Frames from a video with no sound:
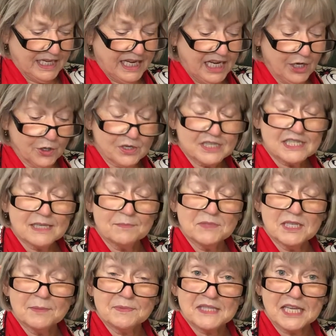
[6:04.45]
Here are some
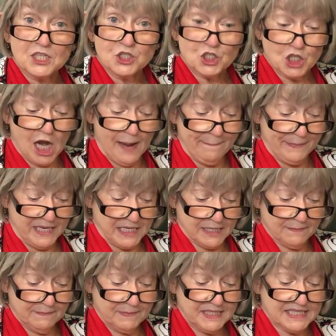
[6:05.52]
tips on
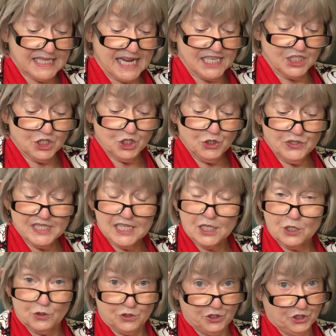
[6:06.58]
shopping besides choosing
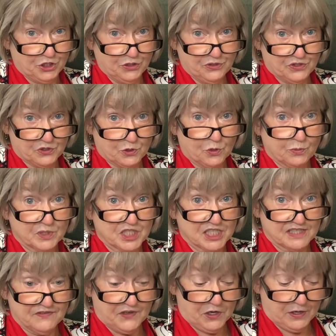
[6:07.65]
a good shoe store, which
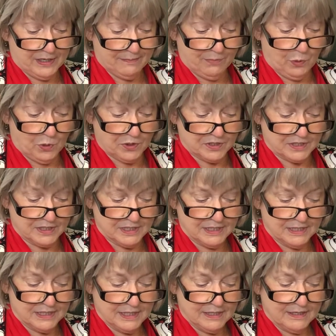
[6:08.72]
is very important.
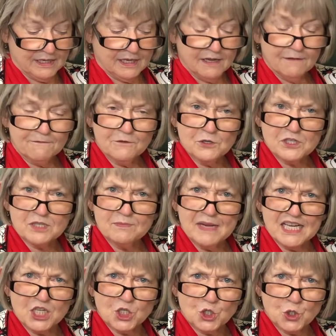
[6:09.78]
First,
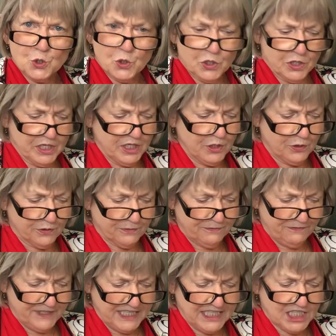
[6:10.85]
make sure your
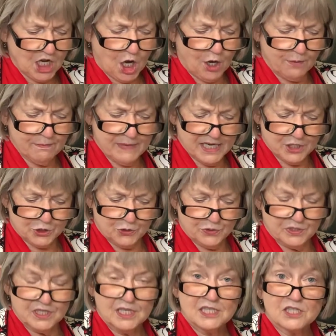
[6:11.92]
feet are
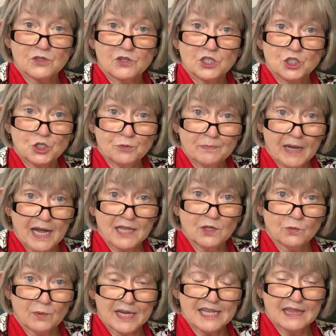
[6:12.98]
measured so that you buy
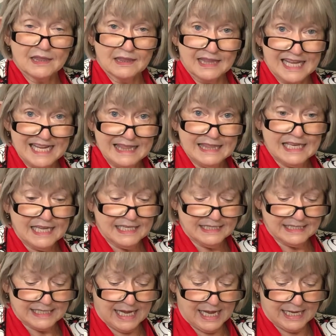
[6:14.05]
the right length and
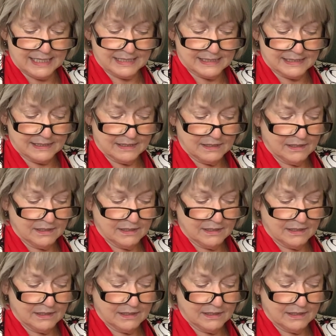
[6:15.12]
size.